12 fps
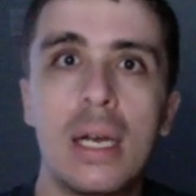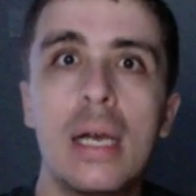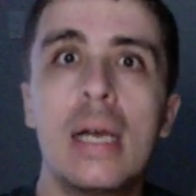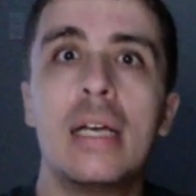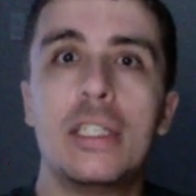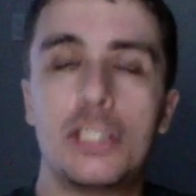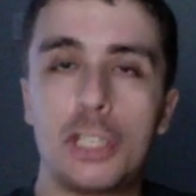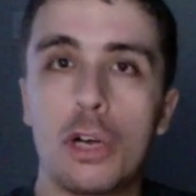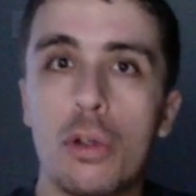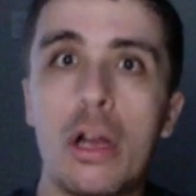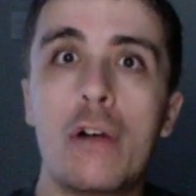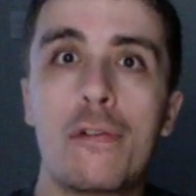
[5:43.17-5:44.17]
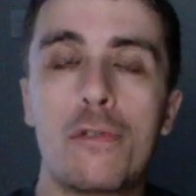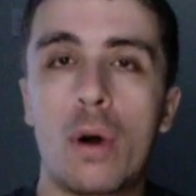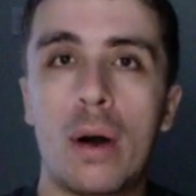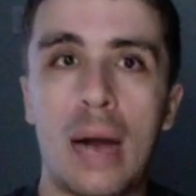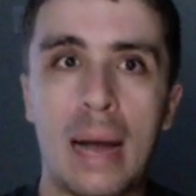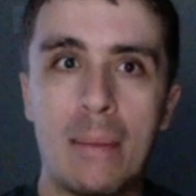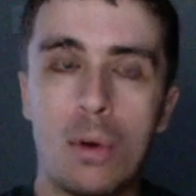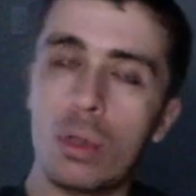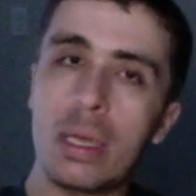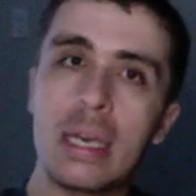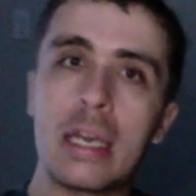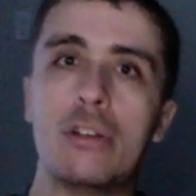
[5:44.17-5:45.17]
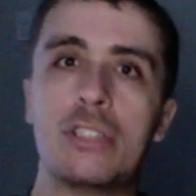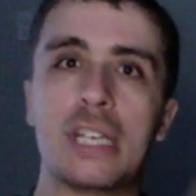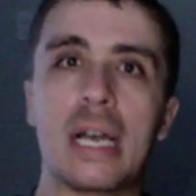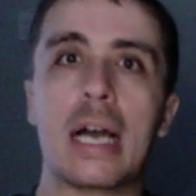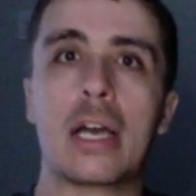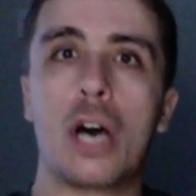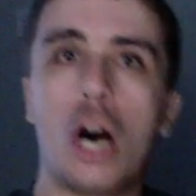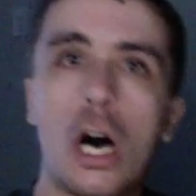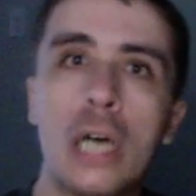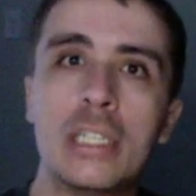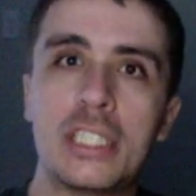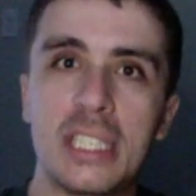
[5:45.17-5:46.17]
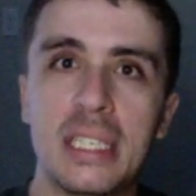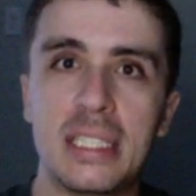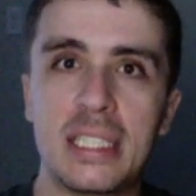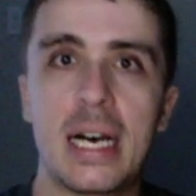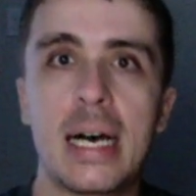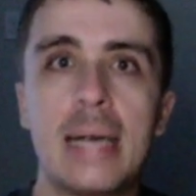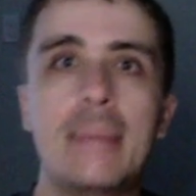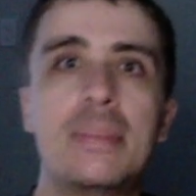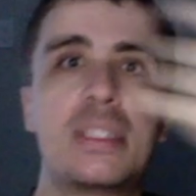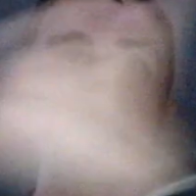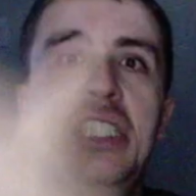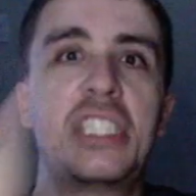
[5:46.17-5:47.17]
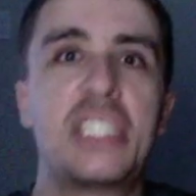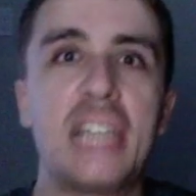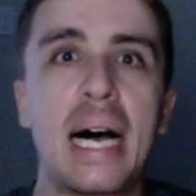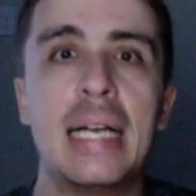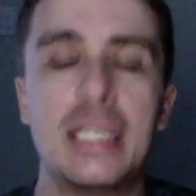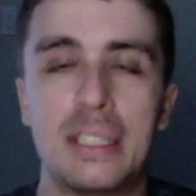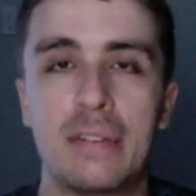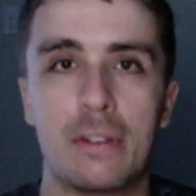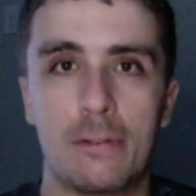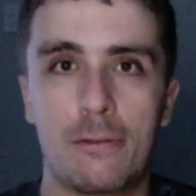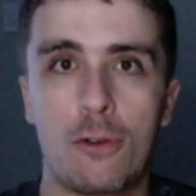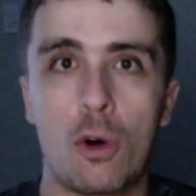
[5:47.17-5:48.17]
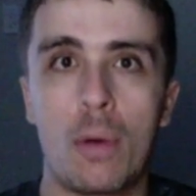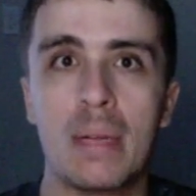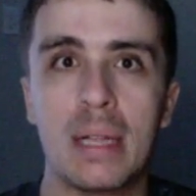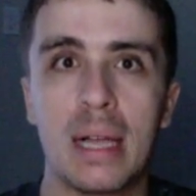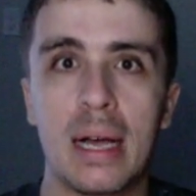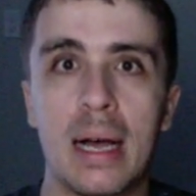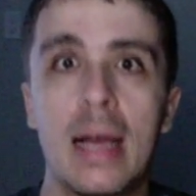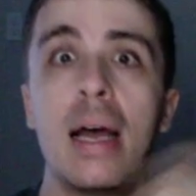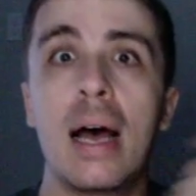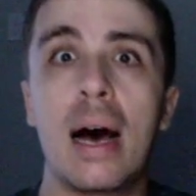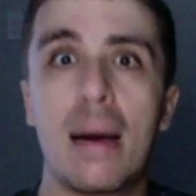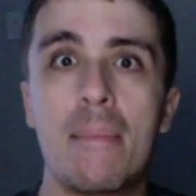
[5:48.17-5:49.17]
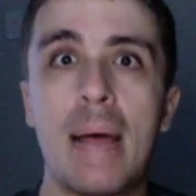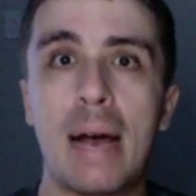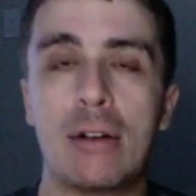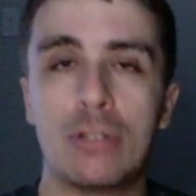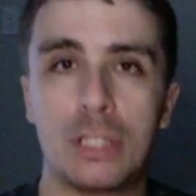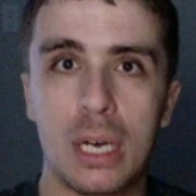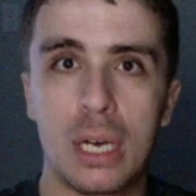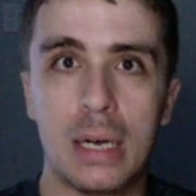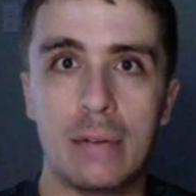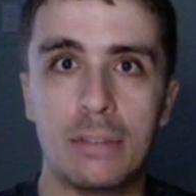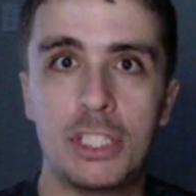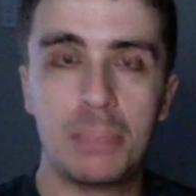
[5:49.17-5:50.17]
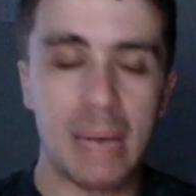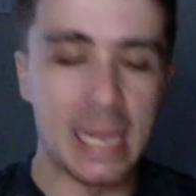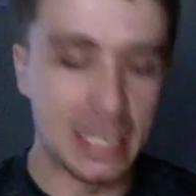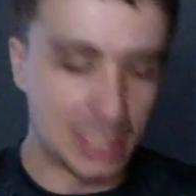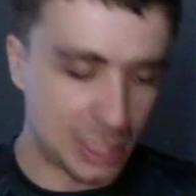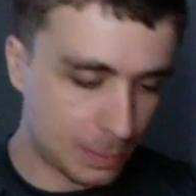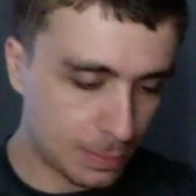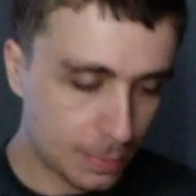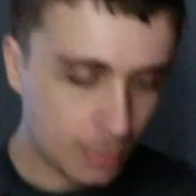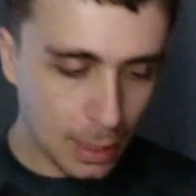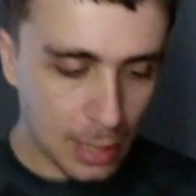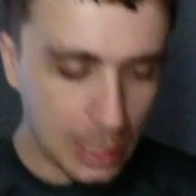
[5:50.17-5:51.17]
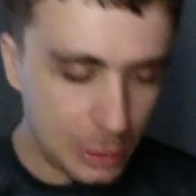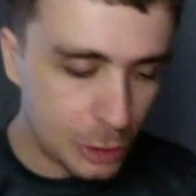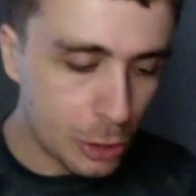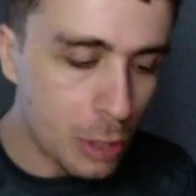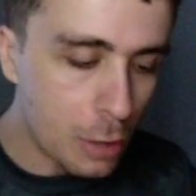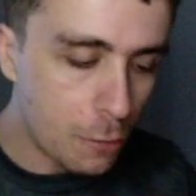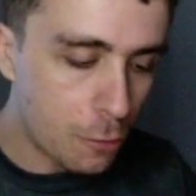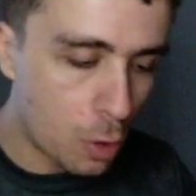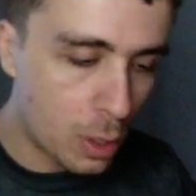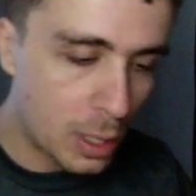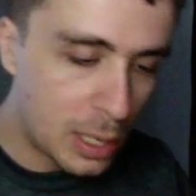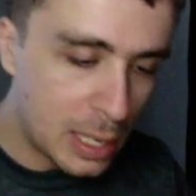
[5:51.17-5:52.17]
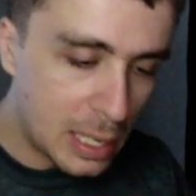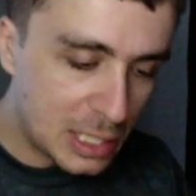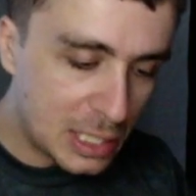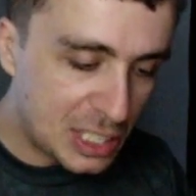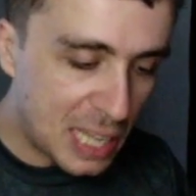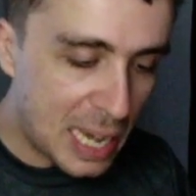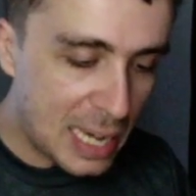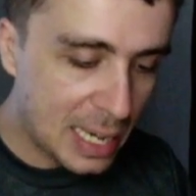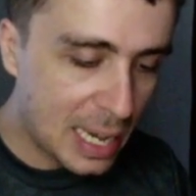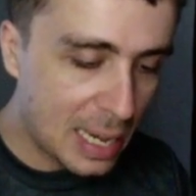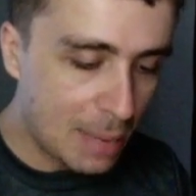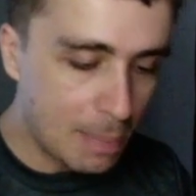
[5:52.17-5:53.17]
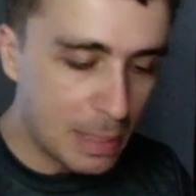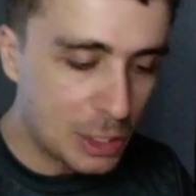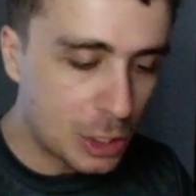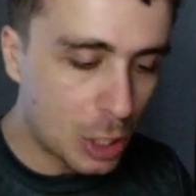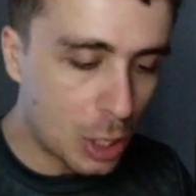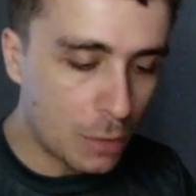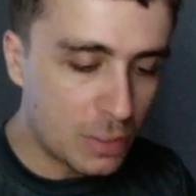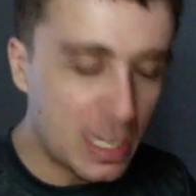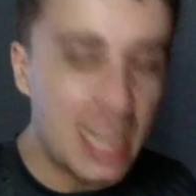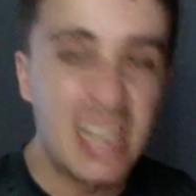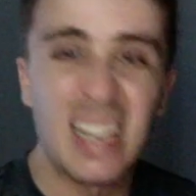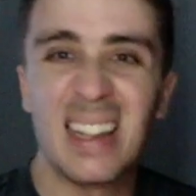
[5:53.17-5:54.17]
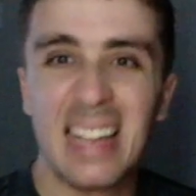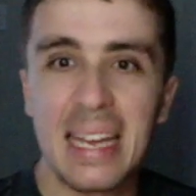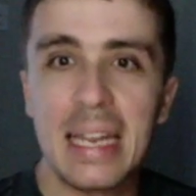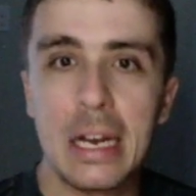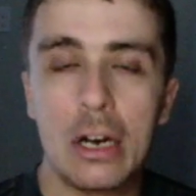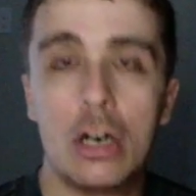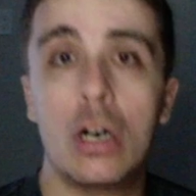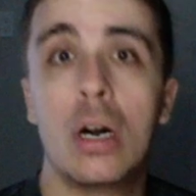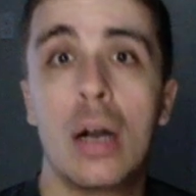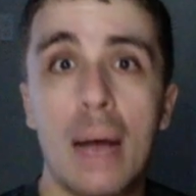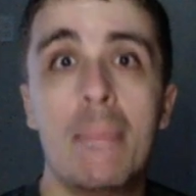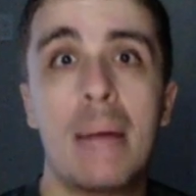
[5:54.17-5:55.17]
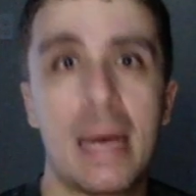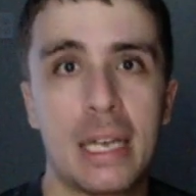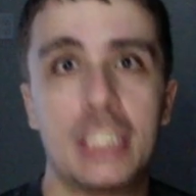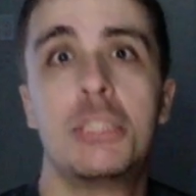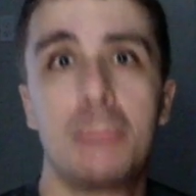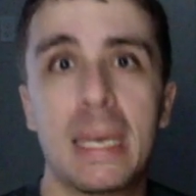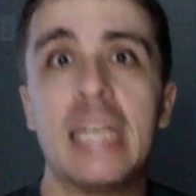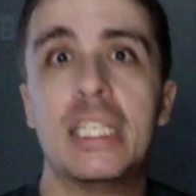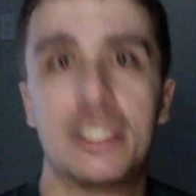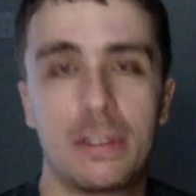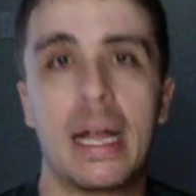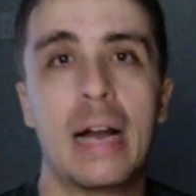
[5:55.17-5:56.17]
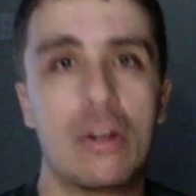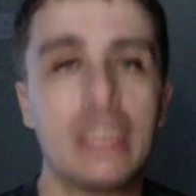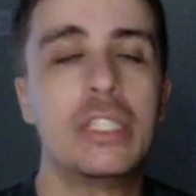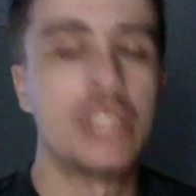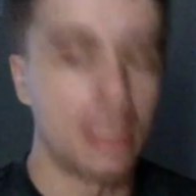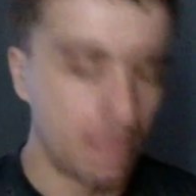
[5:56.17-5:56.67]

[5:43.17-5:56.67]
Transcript: So therefore, I'm only using a constant times the size of the formula amount of space. And so therefore, SAT can be solved in a linear amount of space for that reason.